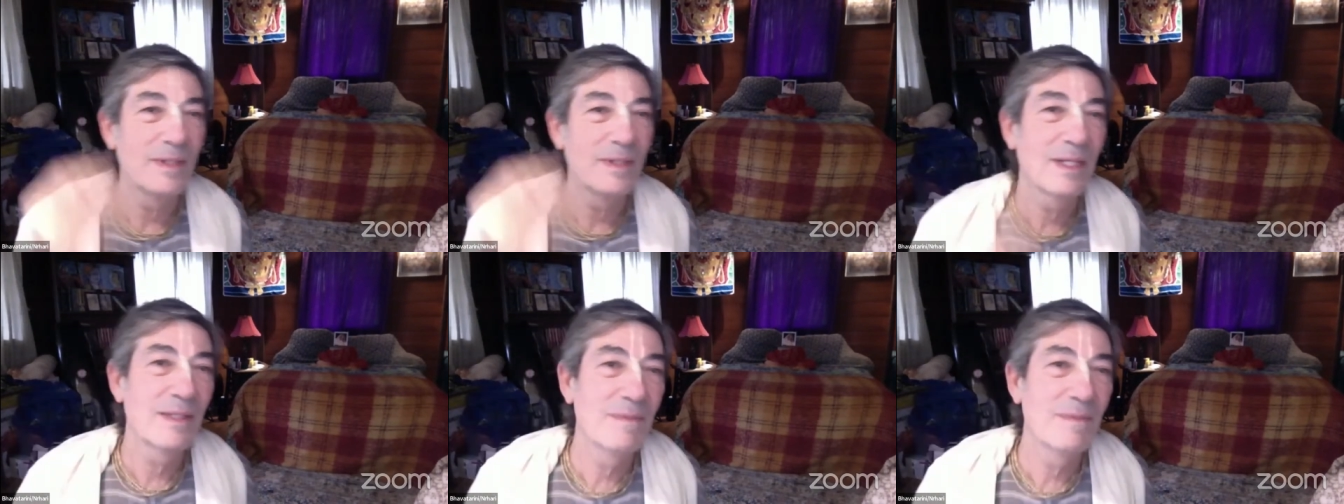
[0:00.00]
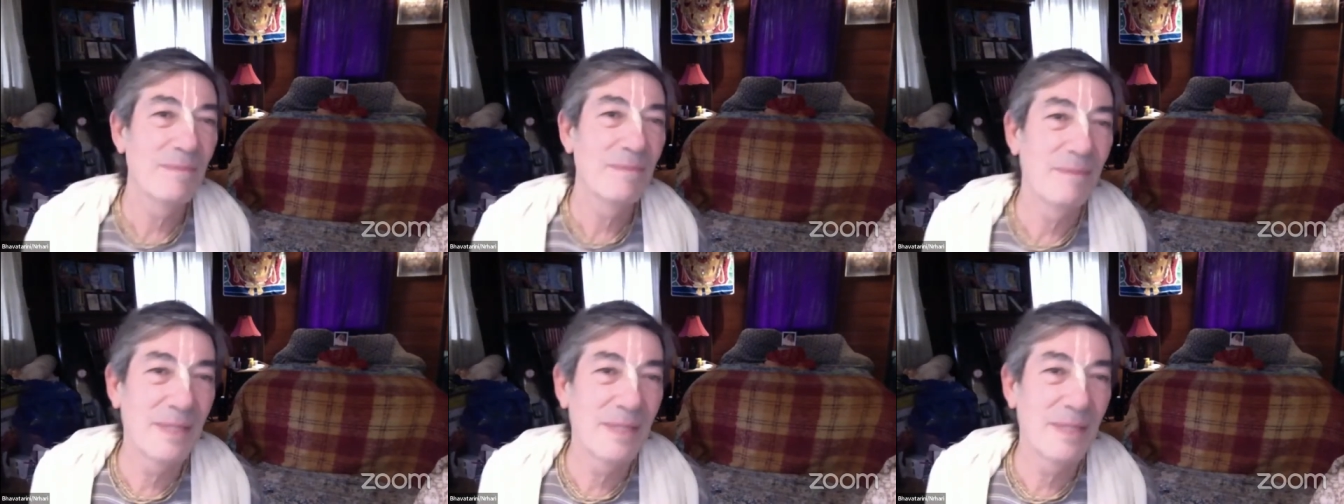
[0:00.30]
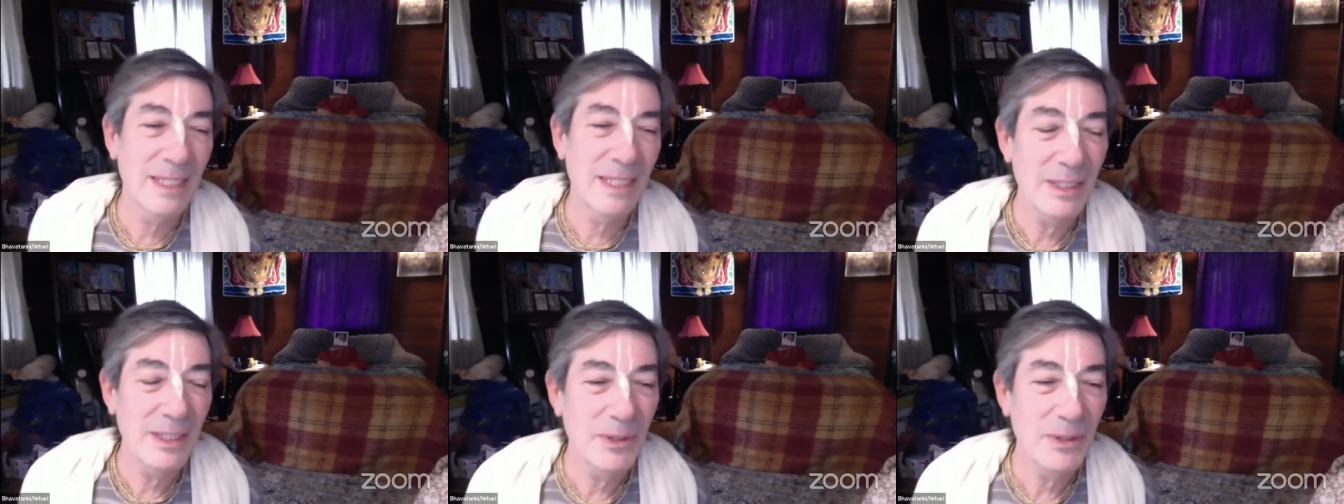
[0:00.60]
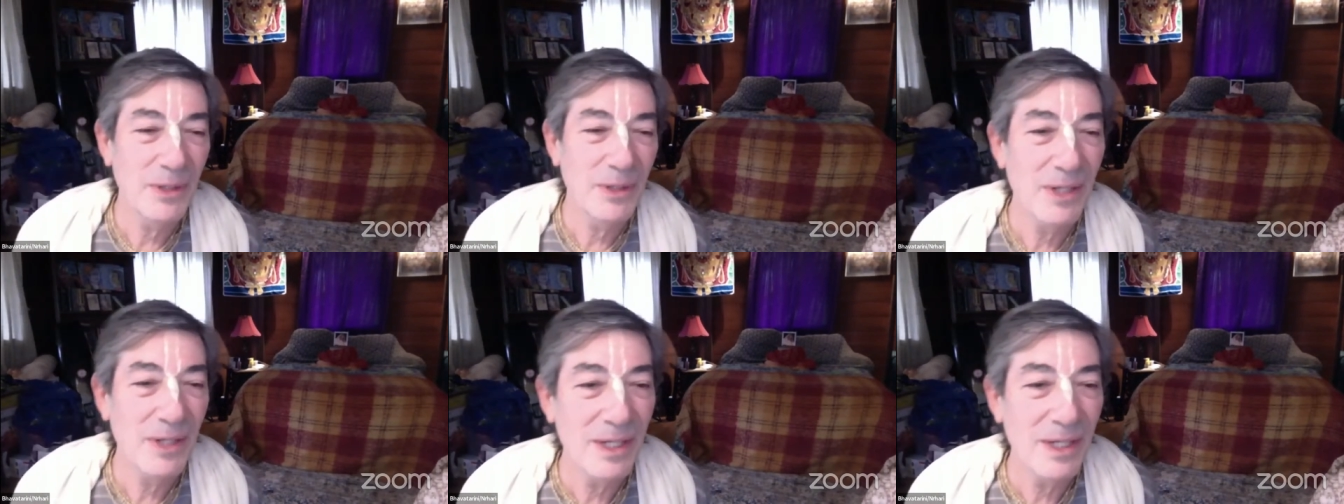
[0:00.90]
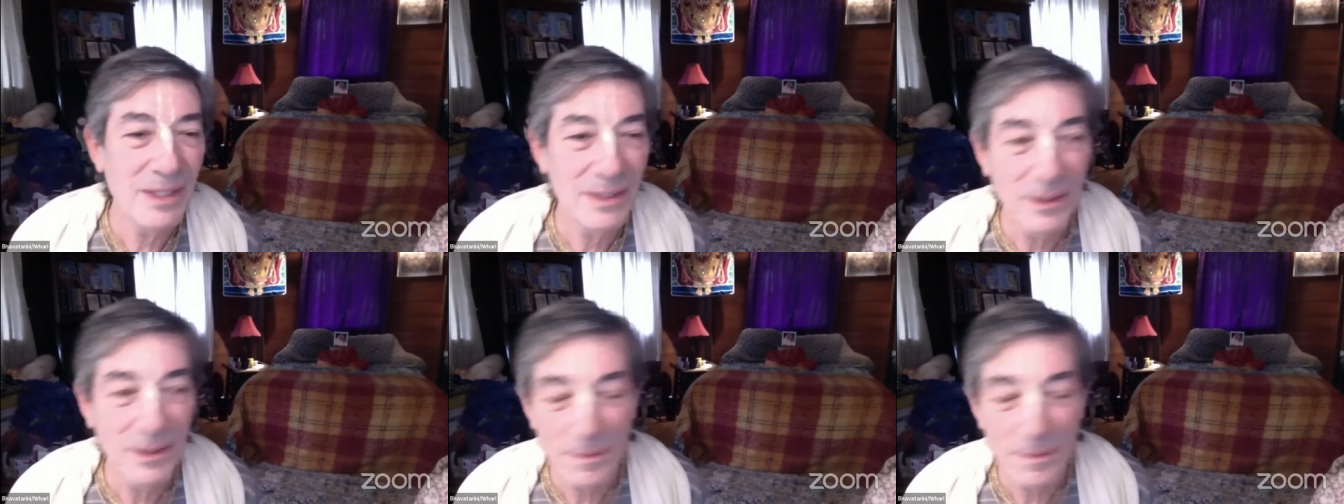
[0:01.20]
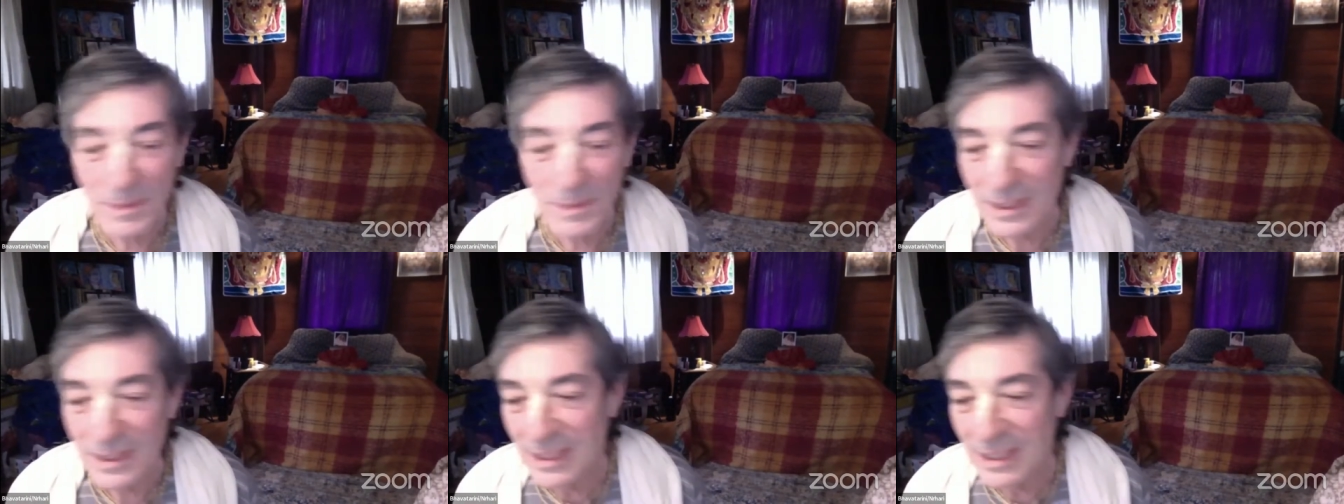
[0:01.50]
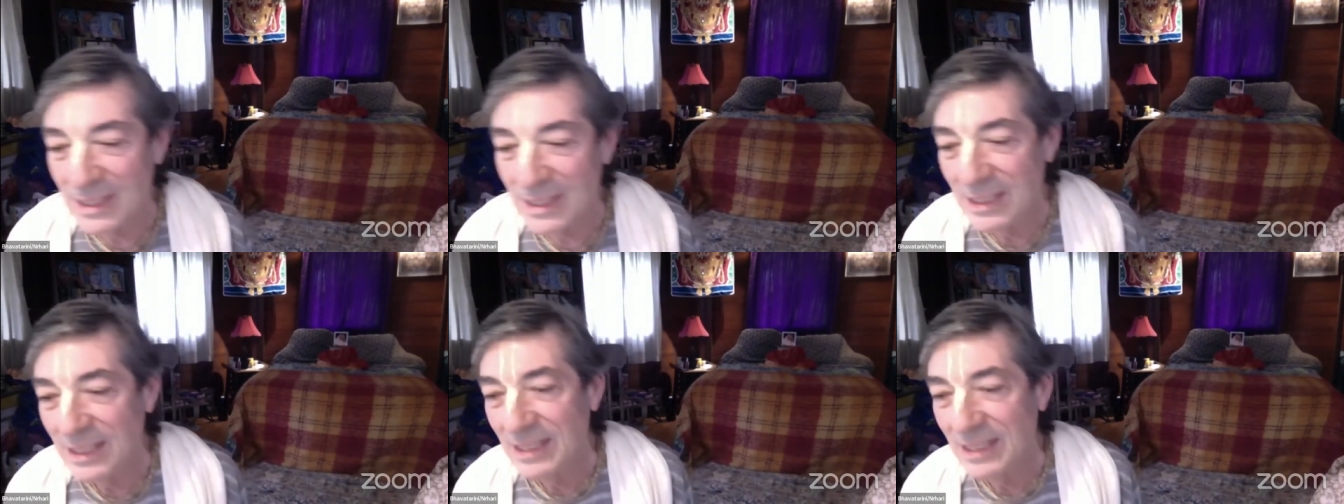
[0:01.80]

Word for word: I'm taking your heart, your mind.